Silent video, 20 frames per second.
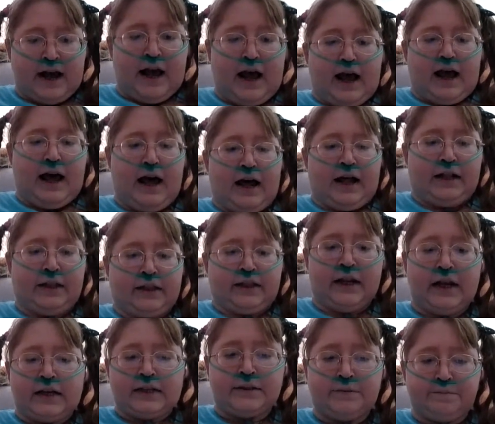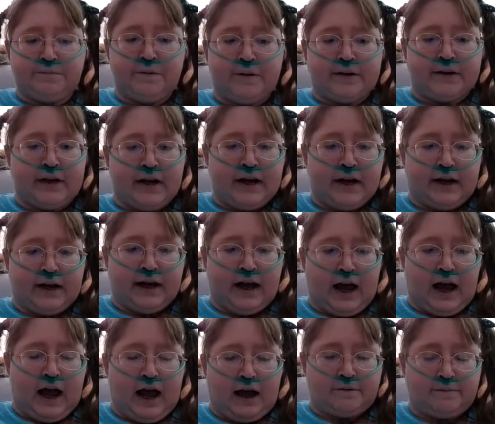And this morning
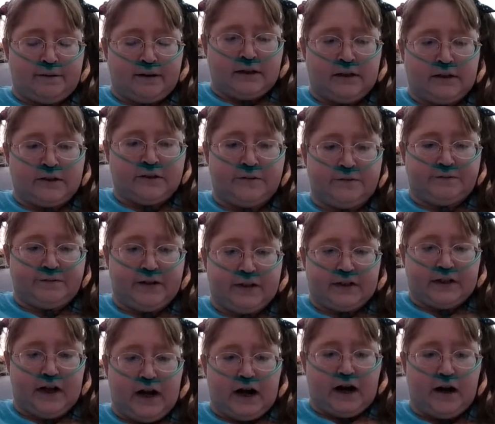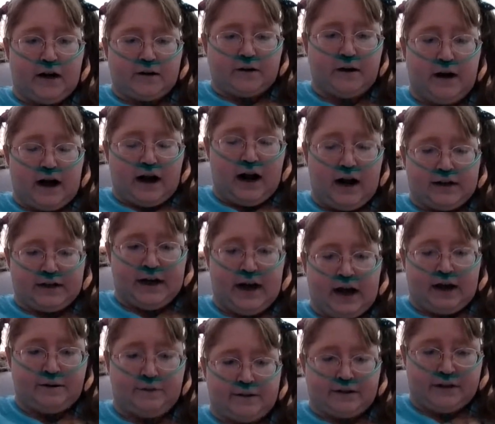I'm going to do a video on
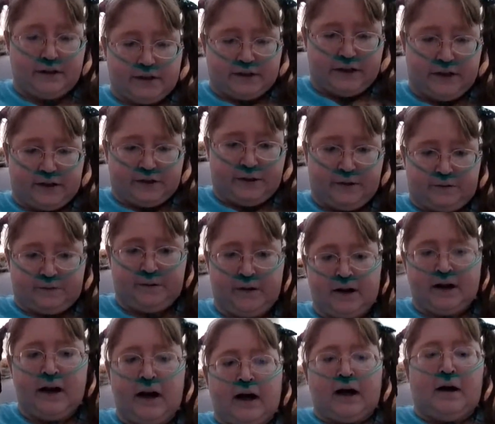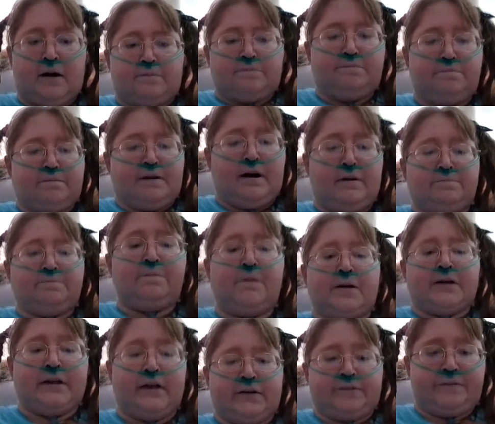how I do my
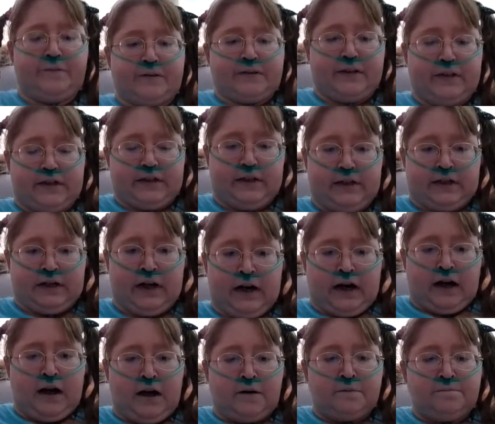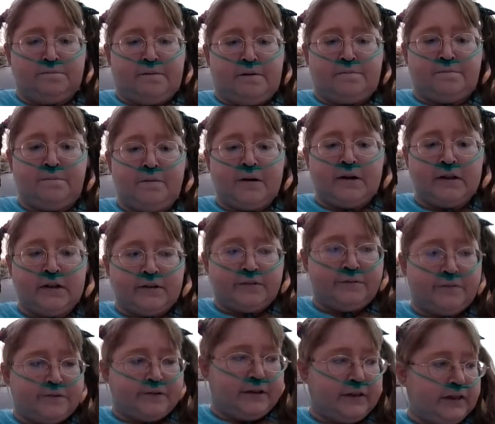morning routine. My morning
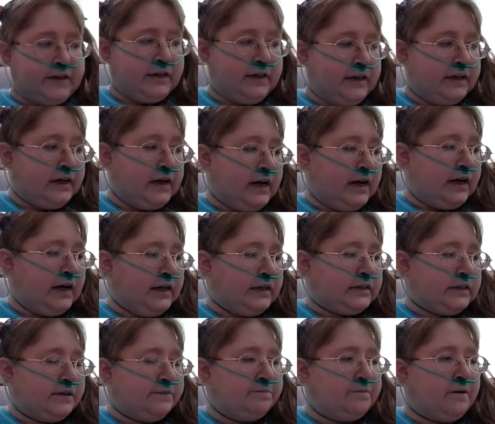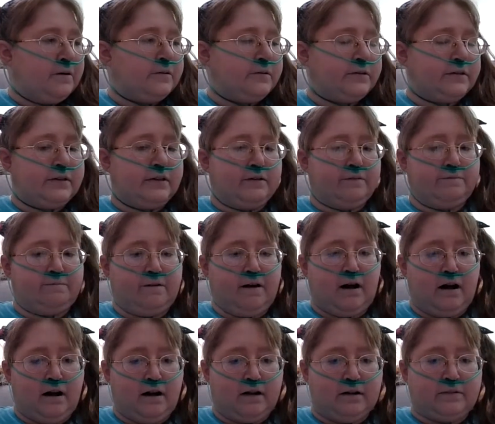routine is the most
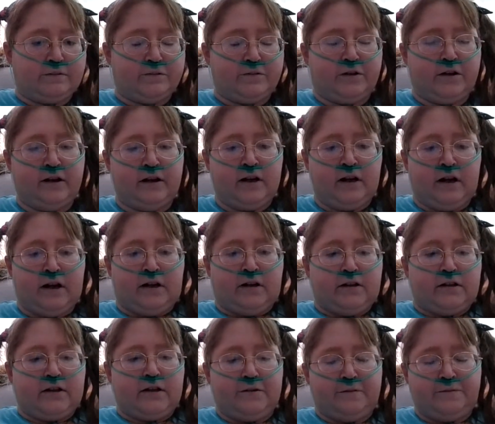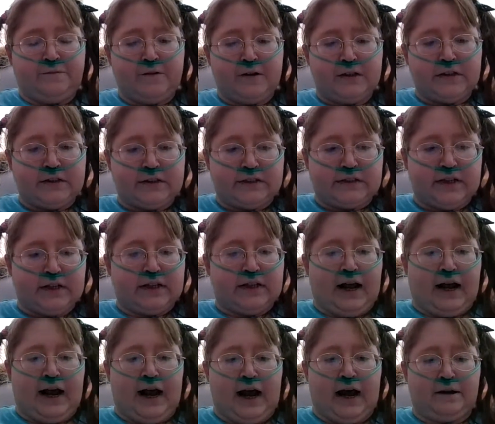involved. The first thing
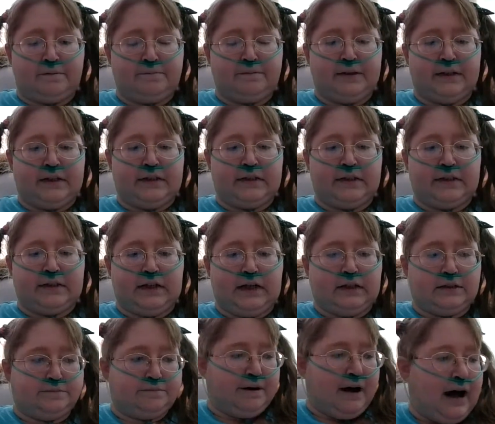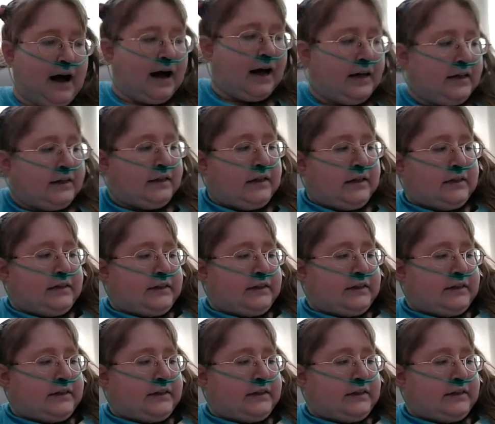that happens is behind the